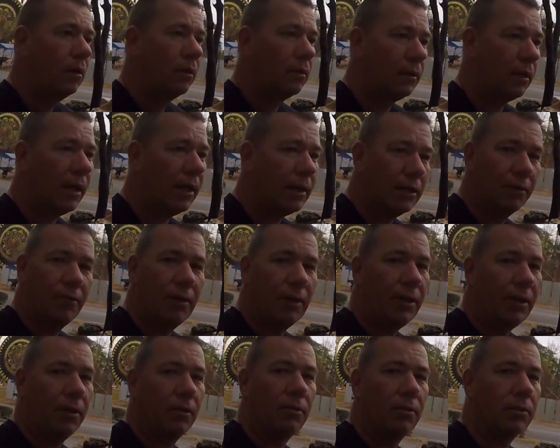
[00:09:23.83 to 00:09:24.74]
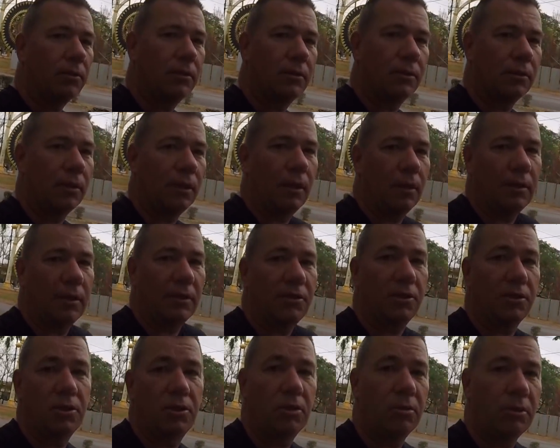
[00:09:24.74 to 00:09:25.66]
like the videos
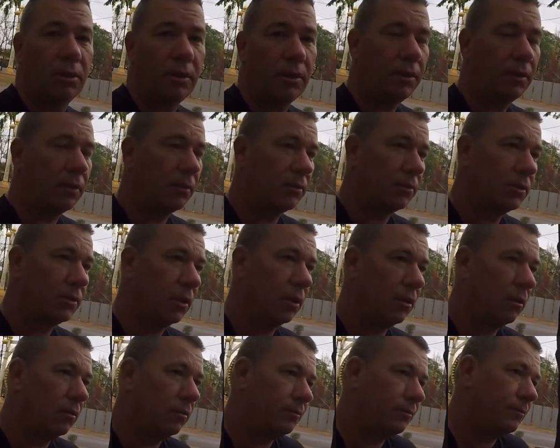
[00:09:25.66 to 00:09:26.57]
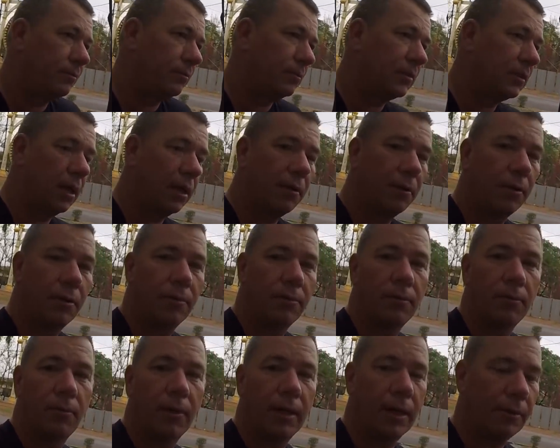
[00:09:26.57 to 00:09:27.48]
listen to it either. So I don't know,
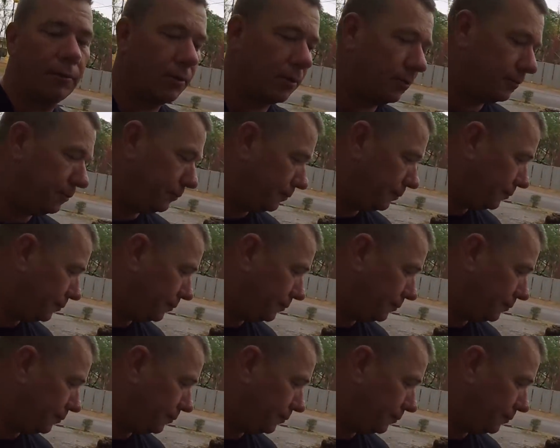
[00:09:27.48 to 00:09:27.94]
whatever.